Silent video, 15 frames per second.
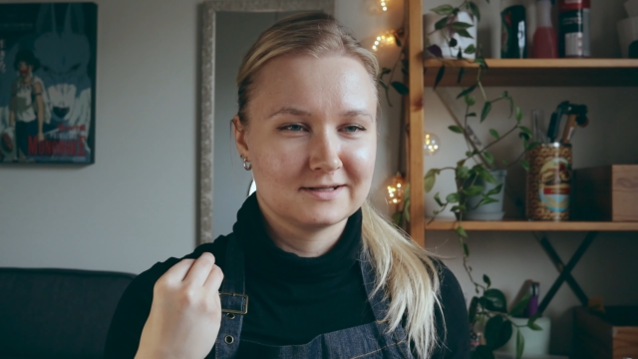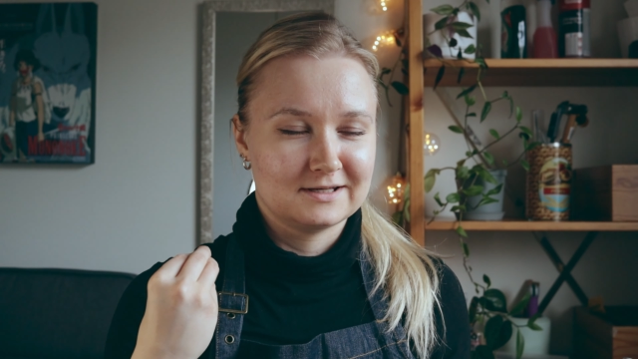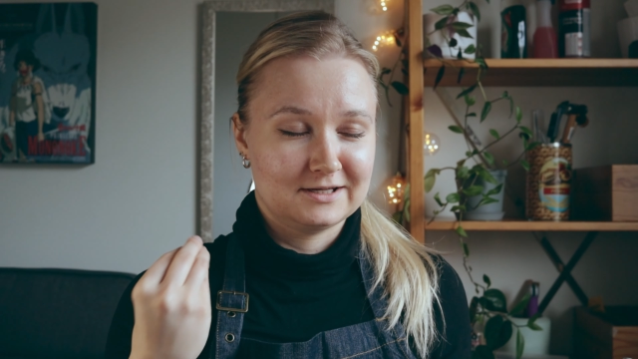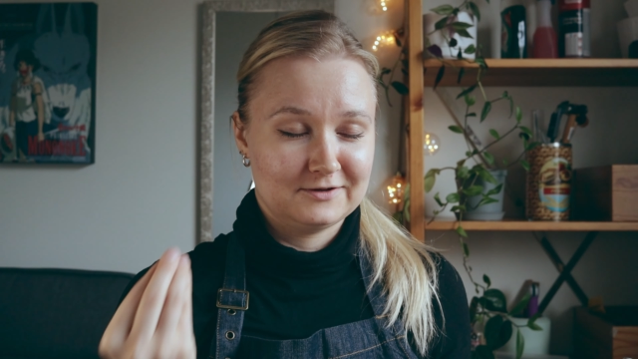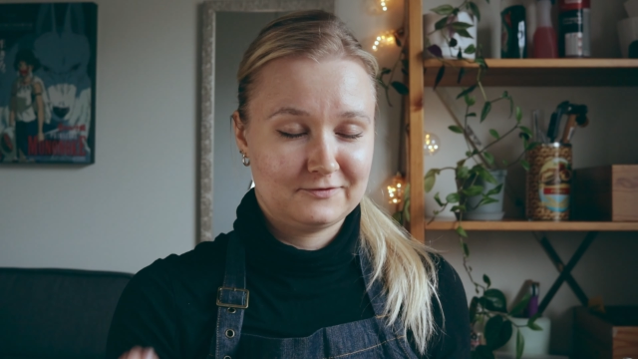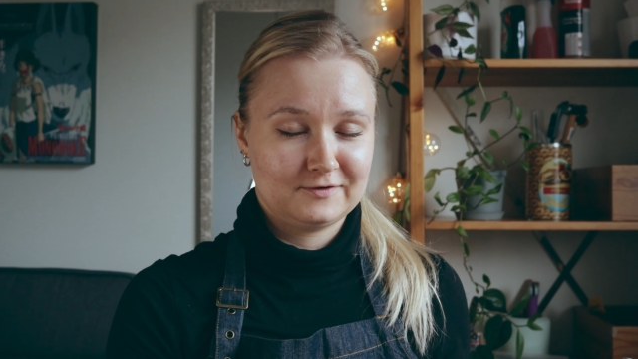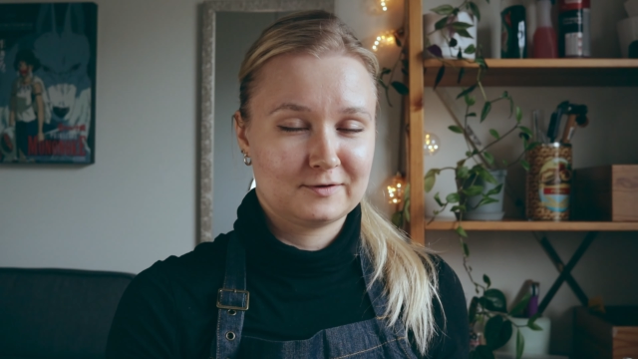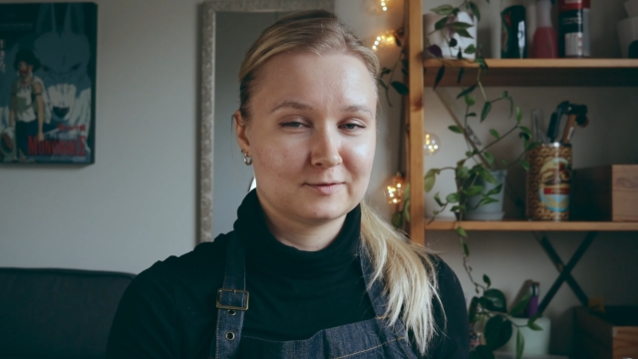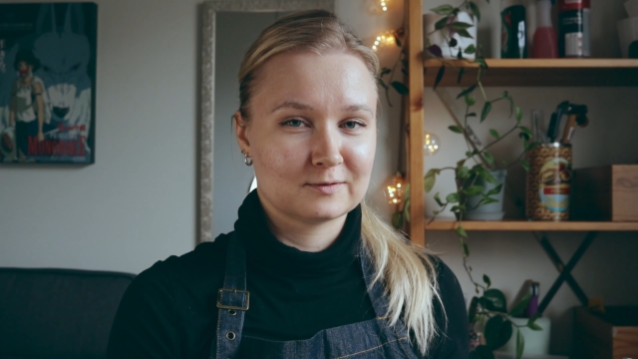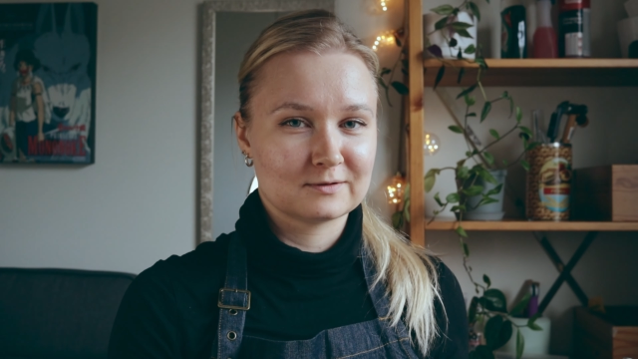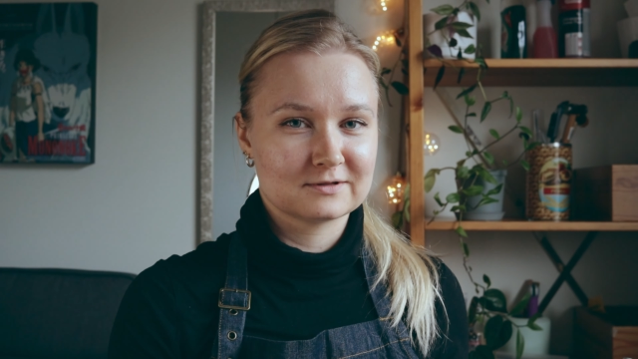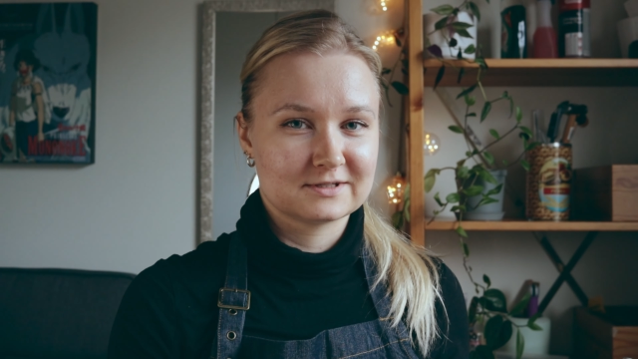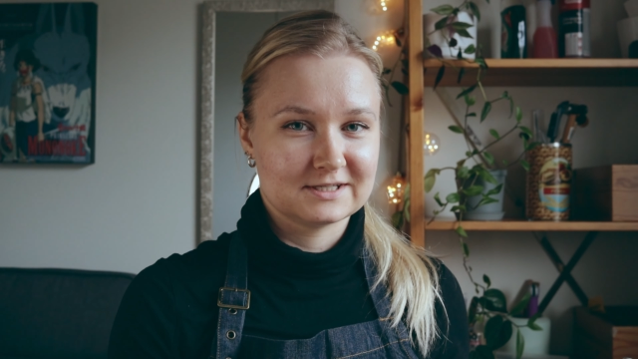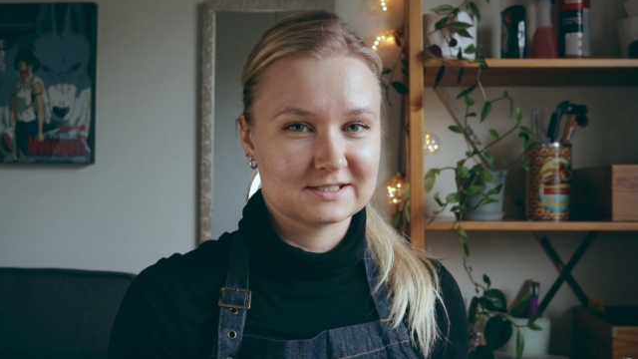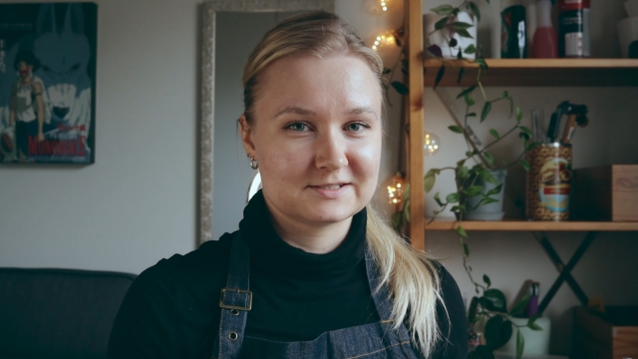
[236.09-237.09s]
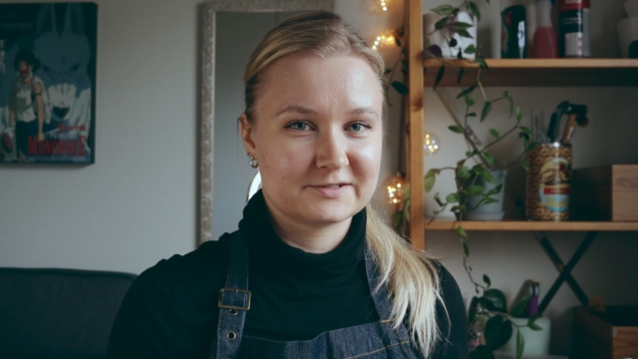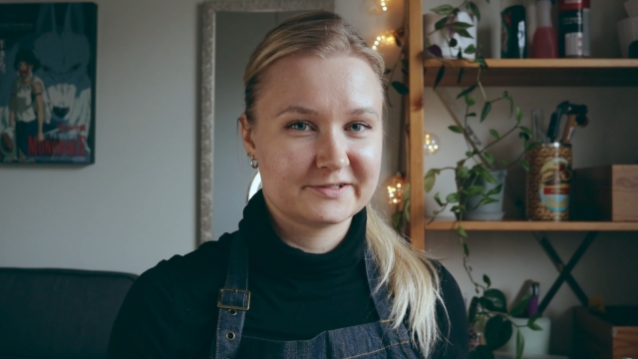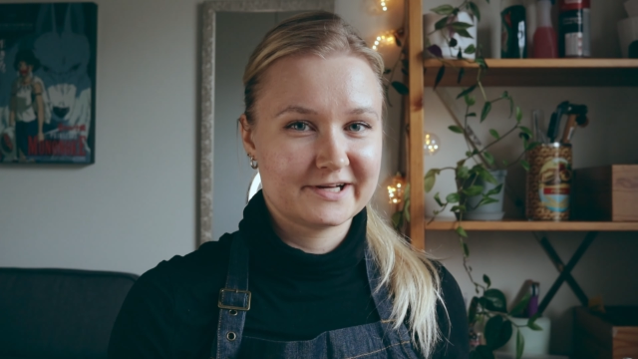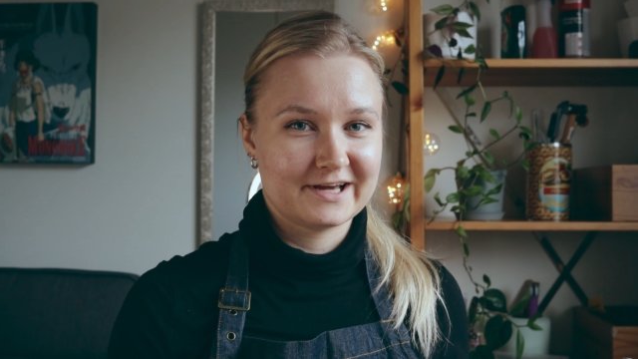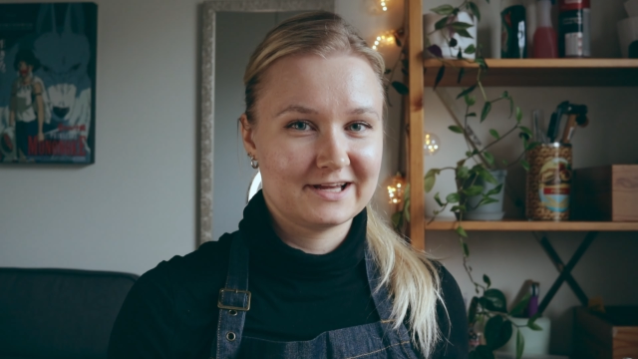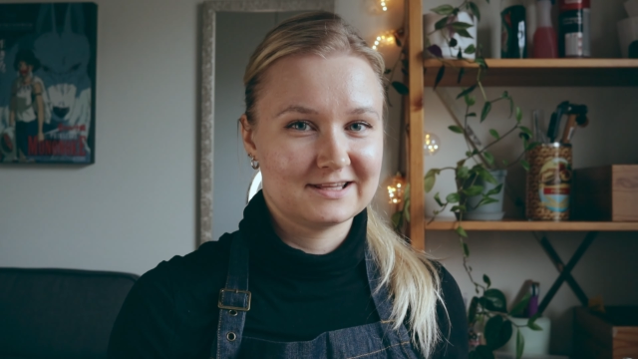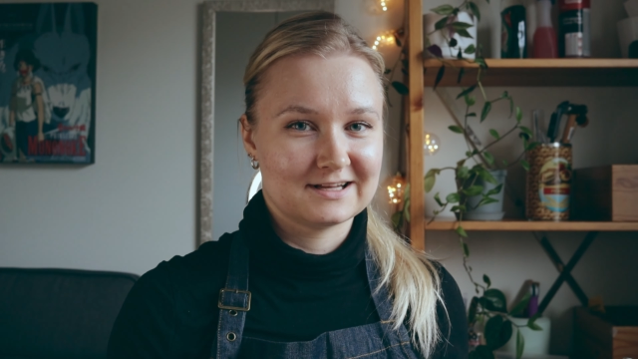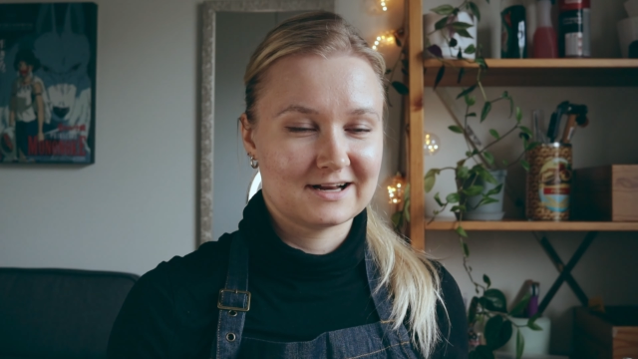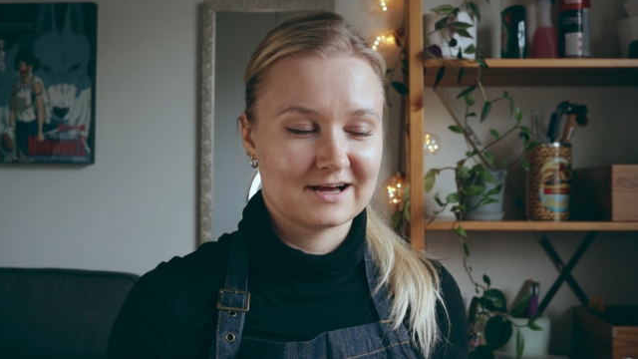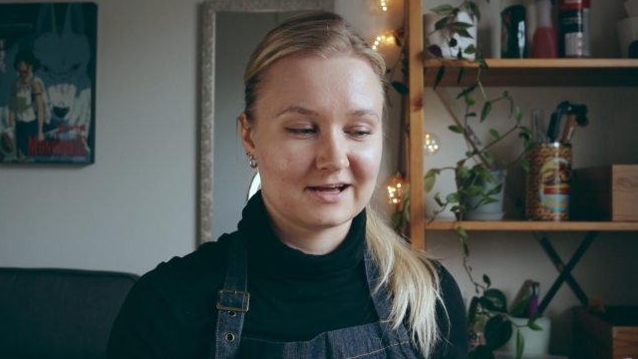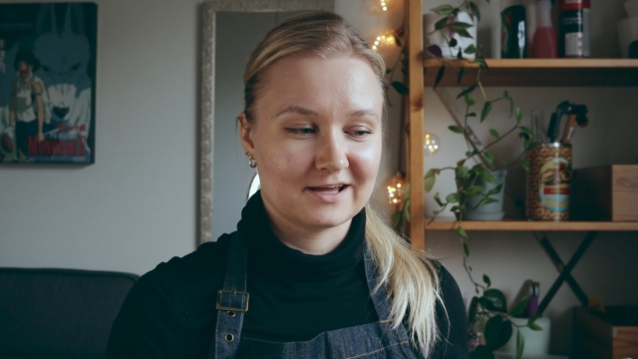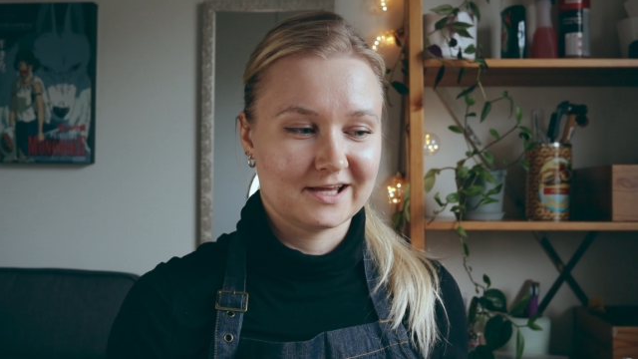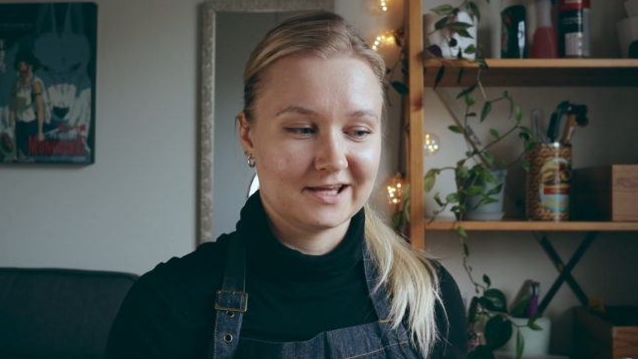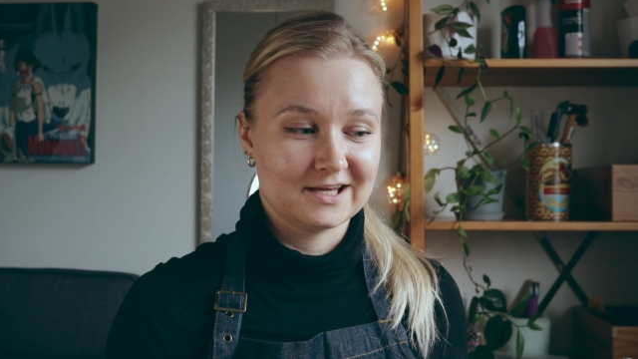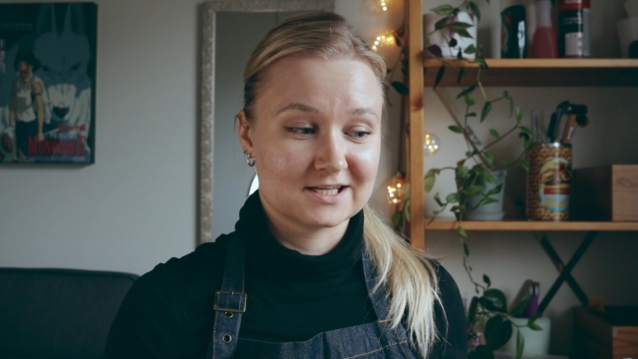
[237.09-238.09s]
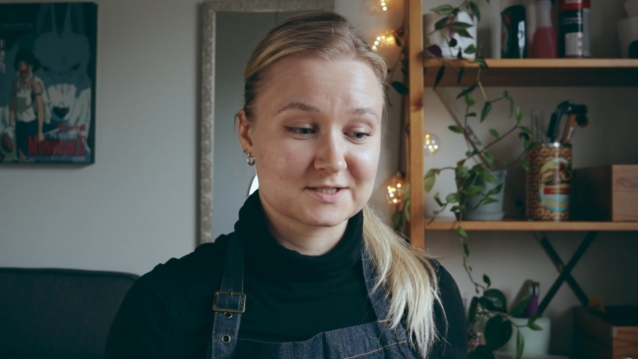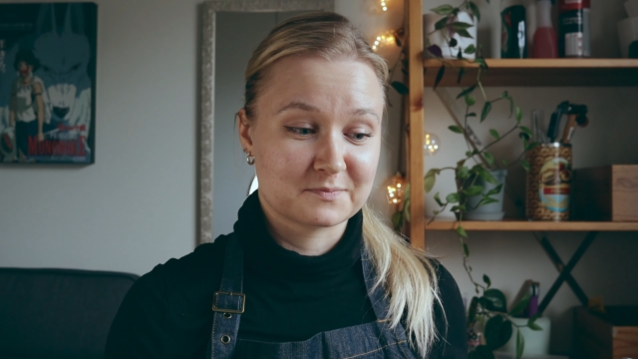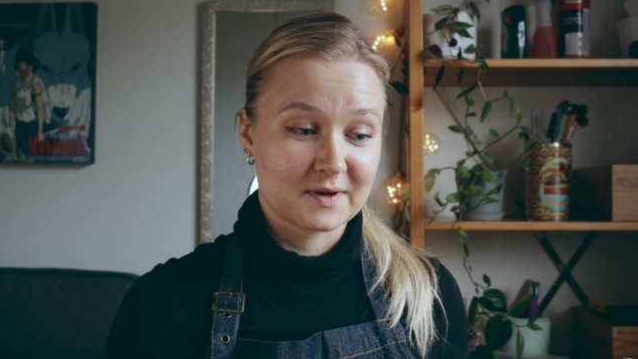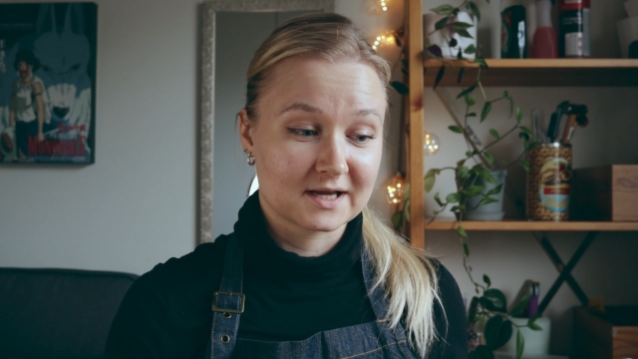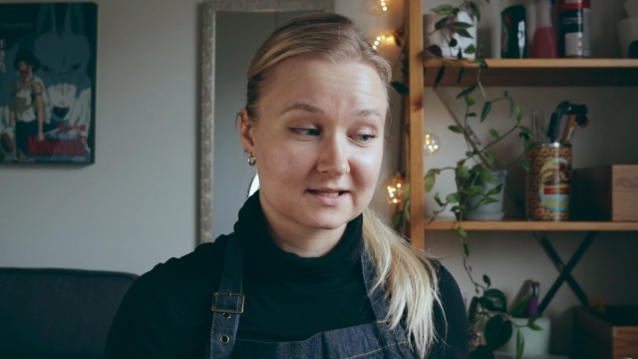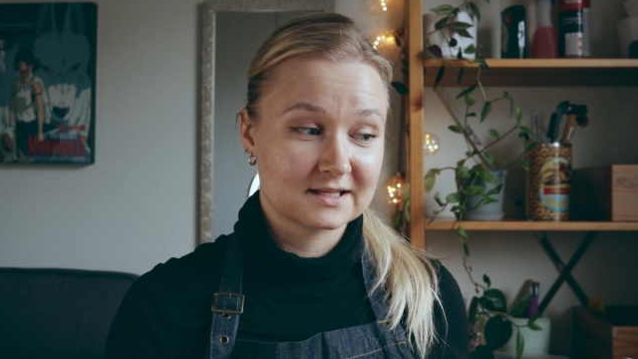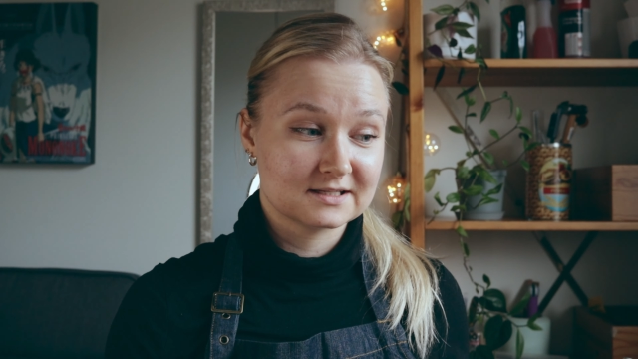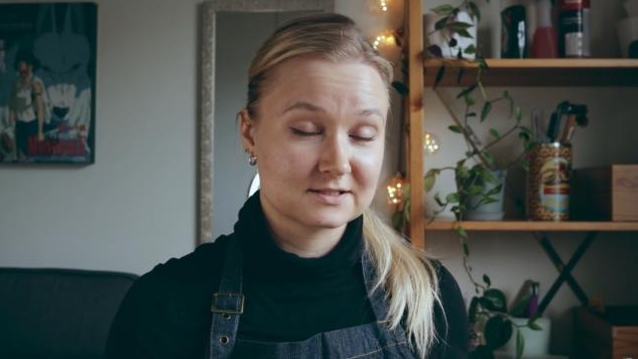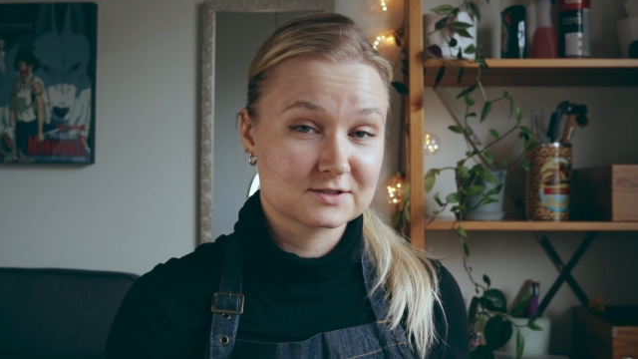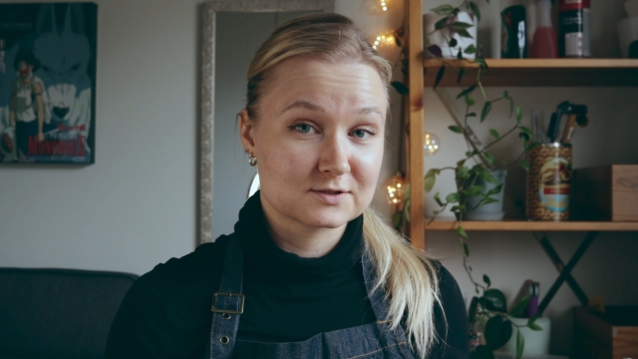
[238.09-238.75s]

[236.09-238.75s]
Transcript: difficult yesterday than I expected,